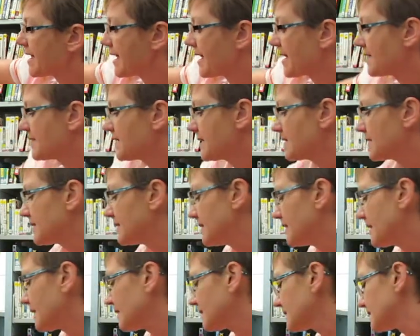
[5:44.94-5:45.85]
And then the
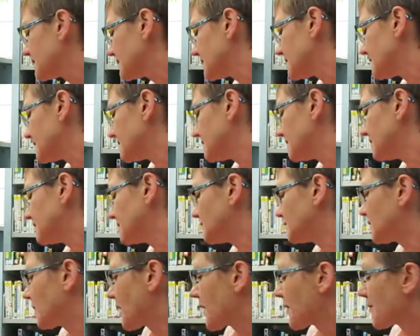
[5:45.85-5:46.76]
next
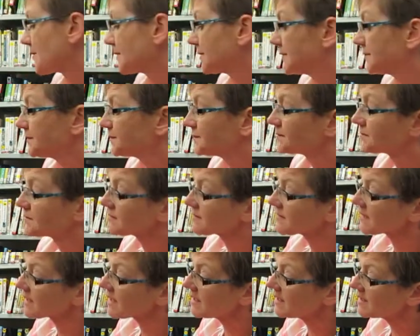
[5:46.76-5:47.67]
part
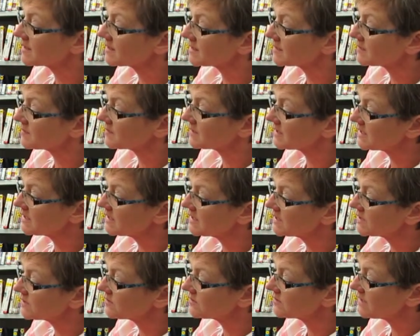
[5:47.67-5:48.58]
is to
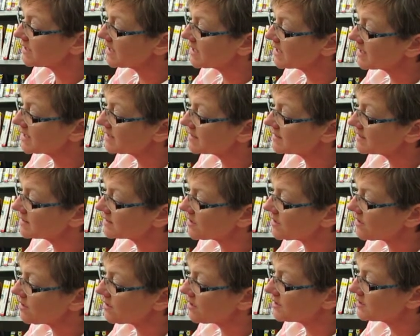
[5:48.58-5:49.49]
place your hand
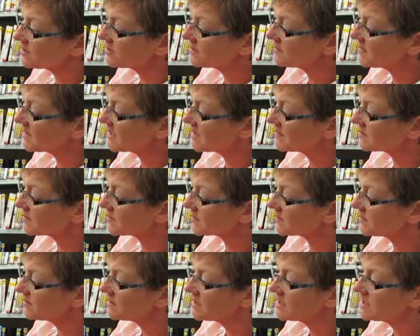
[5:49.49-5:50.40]
on your
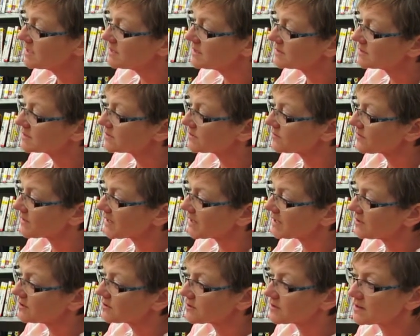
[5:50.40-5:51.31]
paper so
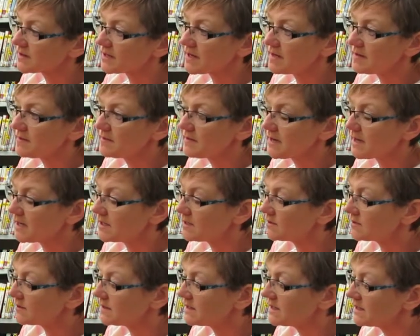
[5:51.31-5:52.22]
that your thumb and
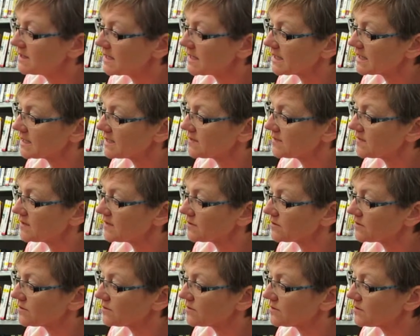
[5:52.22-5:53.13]
your index
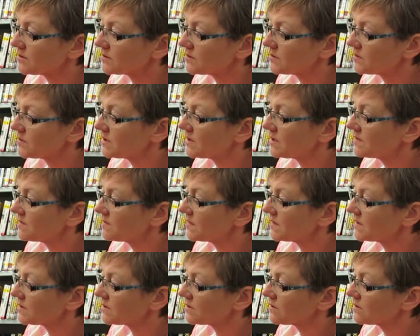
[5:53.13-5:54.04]
finger or your point
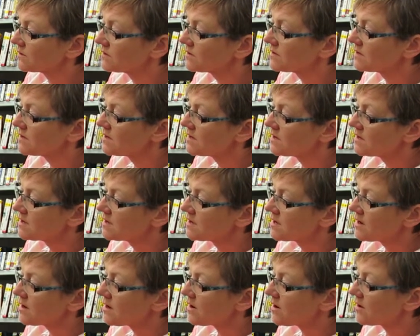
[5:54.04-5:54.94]
finger
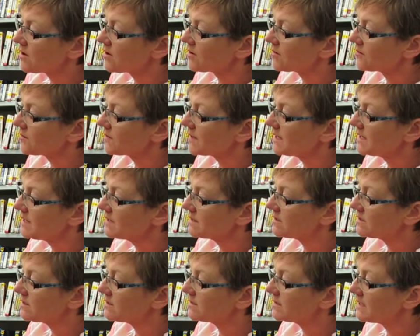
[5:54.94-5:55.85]
are right
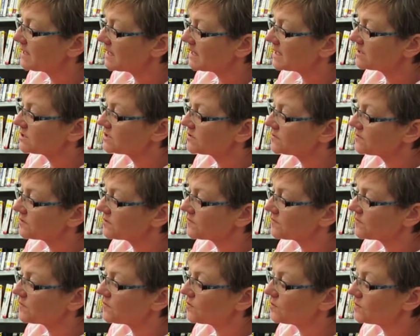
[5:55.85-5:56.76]
on the edge of your
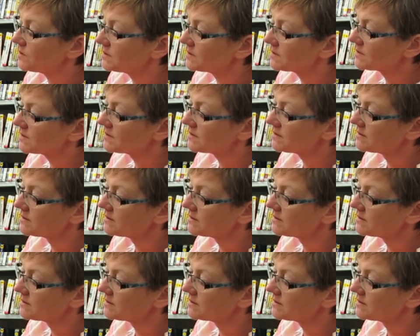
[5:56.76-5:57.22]
fold.